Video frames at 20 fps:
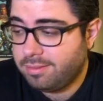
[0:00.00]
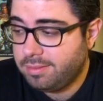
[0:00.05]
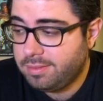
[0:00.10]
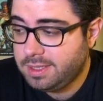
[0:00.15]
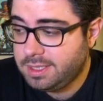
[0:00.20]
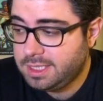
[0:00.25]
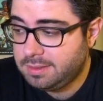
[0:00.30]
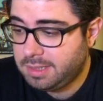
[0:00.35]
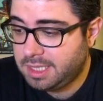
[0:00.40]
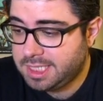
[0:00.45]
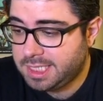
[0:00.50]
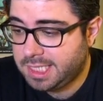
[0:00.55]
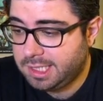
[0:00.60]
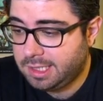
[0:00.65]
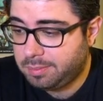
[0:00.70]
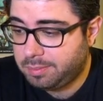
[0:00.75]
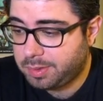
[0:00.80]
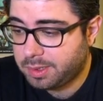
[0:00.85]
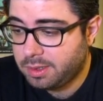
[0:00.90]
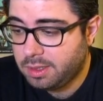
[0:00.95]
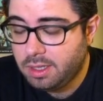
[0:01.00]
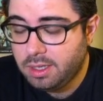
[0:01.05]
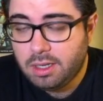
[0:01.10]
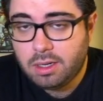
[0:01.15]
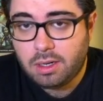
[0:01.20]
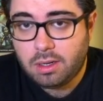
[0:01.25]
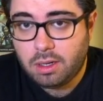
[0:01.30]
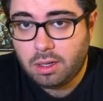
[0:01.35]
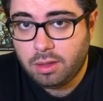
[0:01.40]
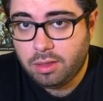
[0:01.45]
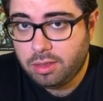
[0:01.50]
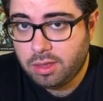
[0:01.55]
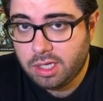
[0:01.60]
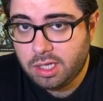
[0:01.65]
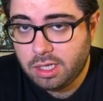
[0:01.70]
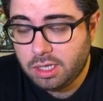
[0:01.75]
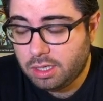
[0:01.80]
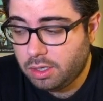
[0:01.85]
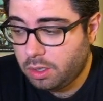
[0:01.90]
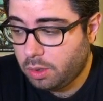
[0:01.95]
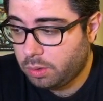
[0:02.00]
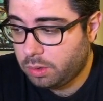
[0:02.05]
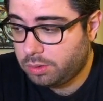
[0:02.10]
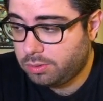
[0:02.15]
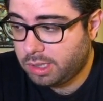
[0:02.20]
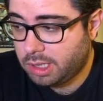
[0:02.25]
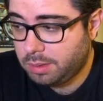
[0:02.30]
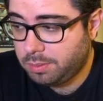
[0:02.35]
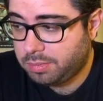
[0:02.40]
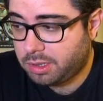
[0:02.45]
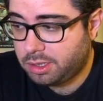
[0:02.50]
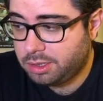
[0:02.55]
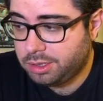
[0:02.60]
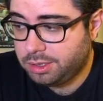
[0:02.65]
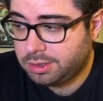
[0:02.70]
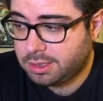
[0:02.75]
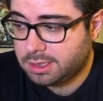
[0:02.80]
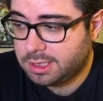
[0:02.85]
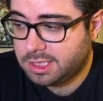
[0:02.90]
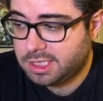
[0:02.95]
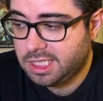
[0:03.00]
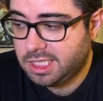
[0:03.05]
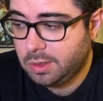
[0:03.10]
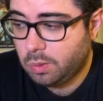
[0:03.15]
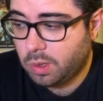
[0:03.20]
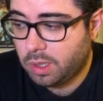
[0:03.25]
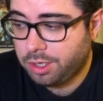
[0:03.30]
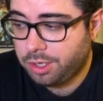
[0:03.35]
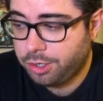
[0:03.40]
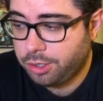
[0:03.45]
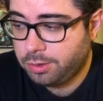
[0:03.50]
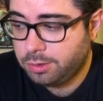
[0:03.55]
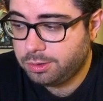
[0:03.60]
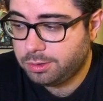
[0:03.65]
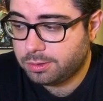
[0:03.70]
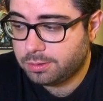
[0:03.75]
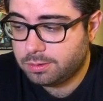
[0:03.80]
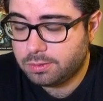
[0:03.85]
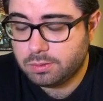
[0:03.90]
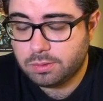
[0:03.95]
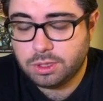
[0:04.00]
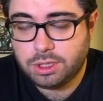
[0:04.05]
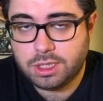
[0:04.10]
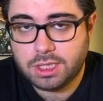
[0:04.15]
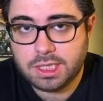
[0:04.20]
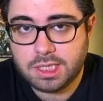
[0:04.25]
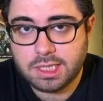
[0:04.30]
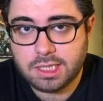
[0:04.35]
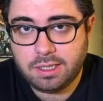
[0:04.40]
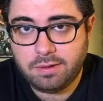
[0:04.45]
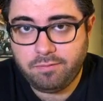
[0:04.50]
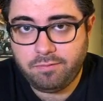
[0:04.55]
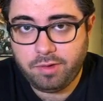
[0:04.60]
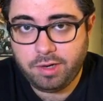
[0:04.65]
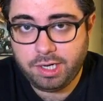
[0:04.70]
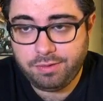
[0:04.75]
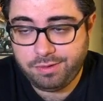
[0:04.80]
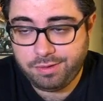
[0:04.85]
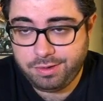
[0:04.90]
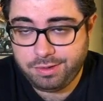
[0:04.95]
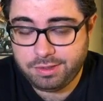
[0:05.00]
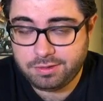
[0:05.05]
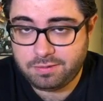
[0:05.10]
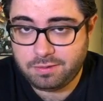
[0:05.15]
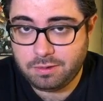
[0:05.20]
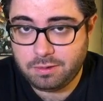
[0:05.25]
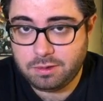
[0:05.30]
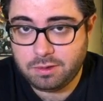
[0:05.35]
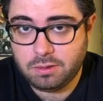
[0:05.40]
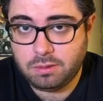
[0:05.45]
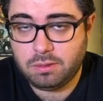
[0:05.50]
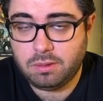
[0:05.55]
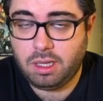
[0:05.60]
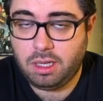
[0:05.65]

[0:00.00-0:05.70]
This is my setup. On the lower right part, you can see OneNote, which is a very, very useful tool.